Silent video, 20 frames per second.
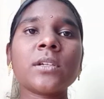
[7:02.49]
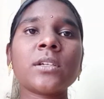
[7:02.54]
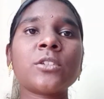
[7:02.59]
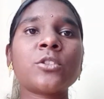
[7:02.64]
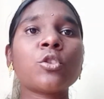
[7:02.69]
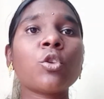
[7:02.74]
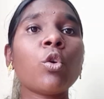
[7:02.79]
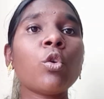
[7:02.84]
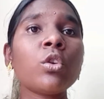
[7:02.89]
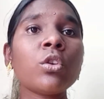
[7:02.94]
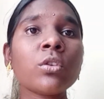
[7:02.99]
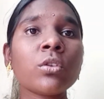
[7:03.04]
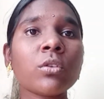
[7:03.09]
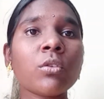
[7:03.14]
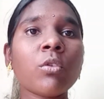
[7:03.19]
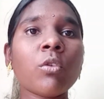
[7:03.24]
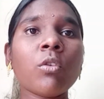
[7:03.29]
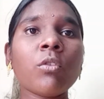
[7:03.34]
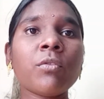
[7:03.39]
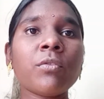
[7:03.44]
Don't
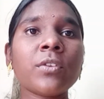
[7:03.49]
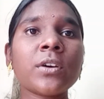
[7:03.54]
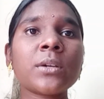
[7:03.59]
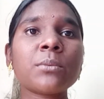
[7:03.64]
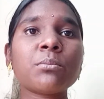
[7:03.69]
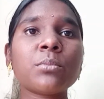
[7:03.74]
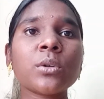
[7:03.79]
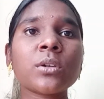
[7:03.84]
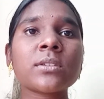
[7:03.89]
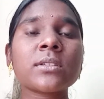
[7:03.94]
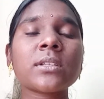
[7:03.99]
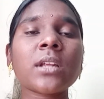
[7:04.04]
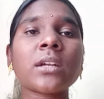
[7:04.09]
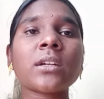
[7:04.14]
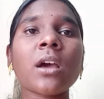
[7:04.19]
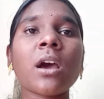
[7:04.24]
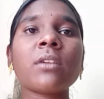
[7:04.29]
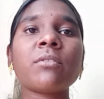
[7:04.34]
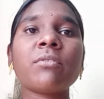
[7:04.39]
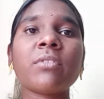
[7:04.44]
go for books that
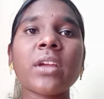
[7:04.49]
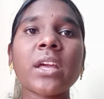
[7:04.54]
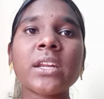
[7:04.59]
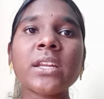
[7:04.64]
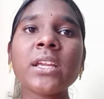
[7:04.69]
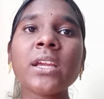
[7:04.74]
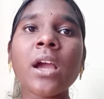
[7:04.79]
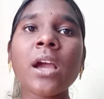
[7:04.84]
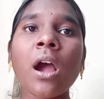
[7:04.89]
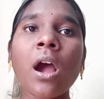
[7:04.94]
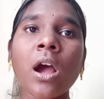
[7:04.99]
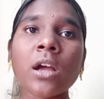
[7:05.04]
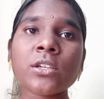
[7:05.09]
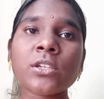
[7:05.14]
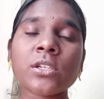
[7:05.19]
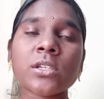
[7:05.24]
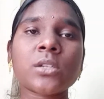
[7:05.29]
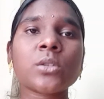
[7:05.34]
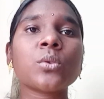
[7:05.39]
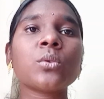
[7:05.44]
are very hard
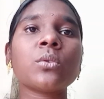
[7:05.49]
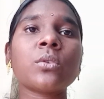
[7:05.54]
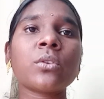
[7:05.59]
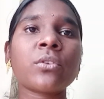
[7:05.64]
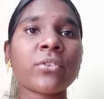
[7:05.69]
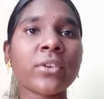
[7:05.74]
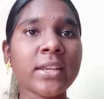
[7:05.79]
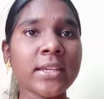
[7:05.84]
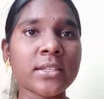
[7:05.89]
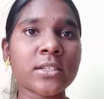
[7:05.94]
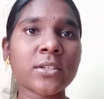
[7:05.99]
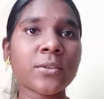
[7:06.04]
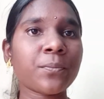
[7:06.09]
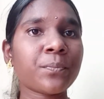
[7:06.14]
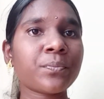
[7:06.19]
to read.